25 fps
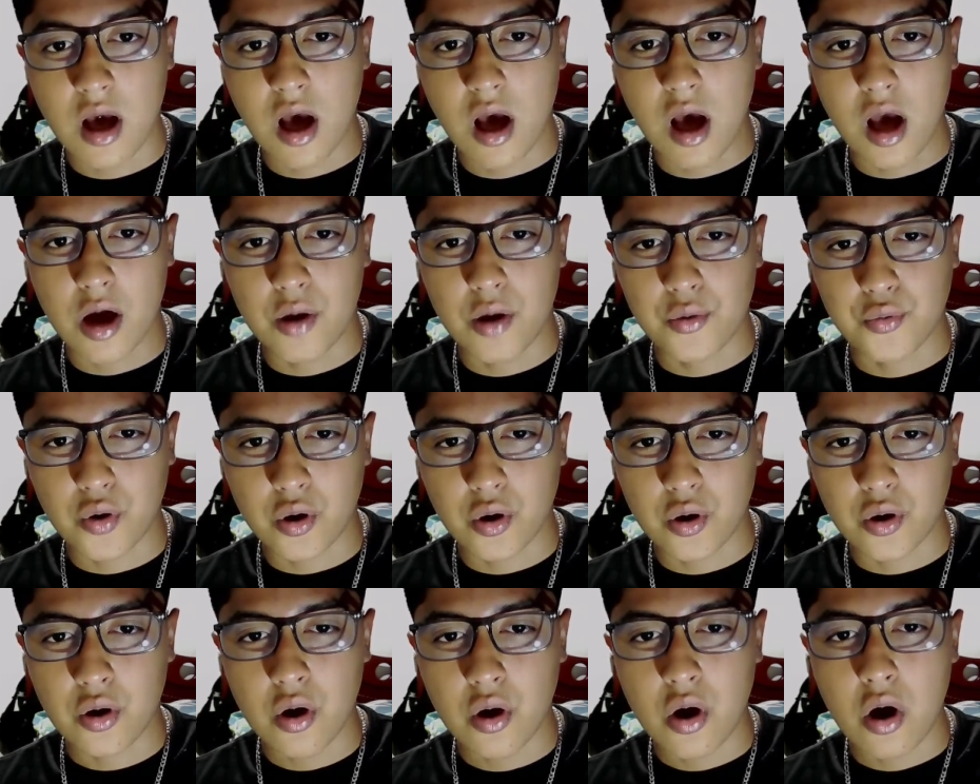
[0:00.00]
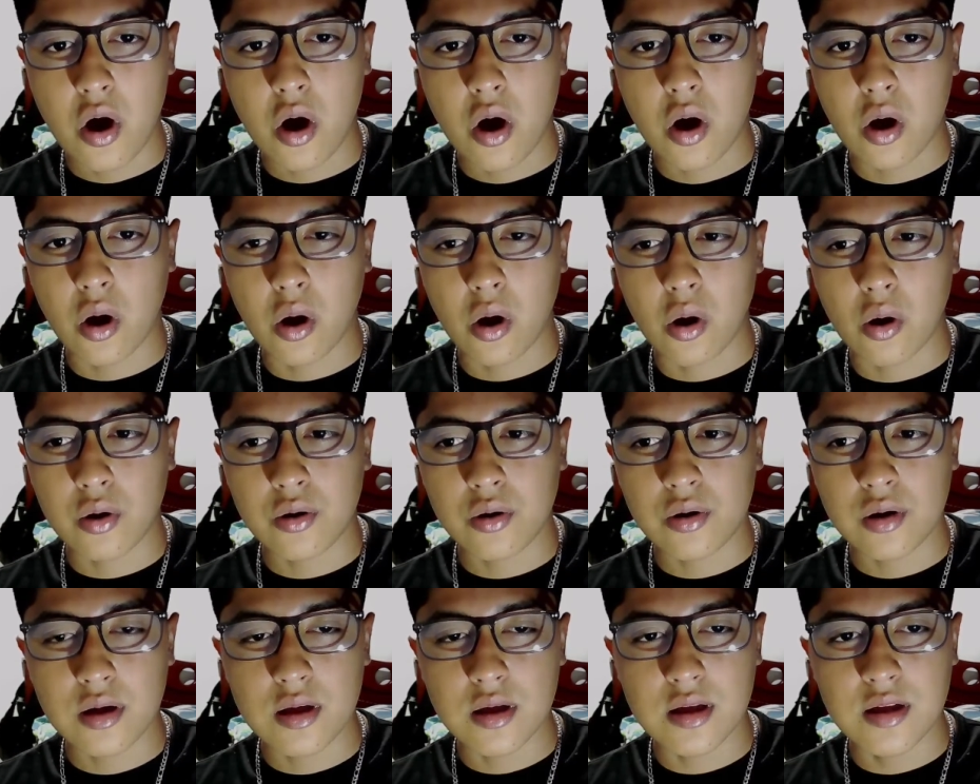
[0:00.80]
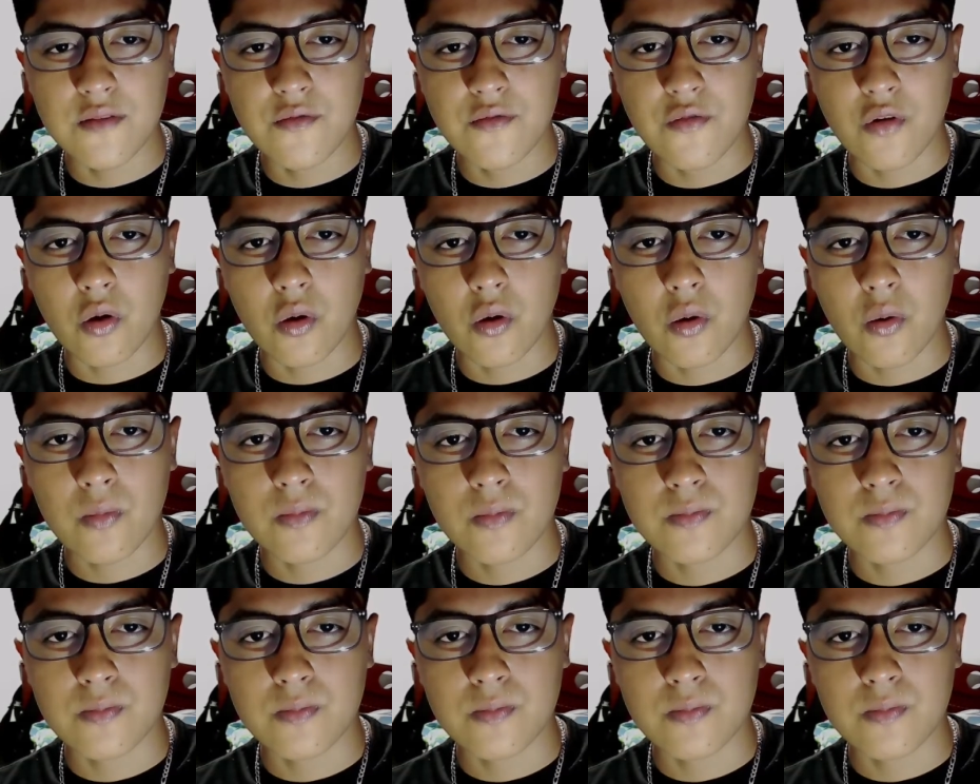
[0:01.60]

error, or evil.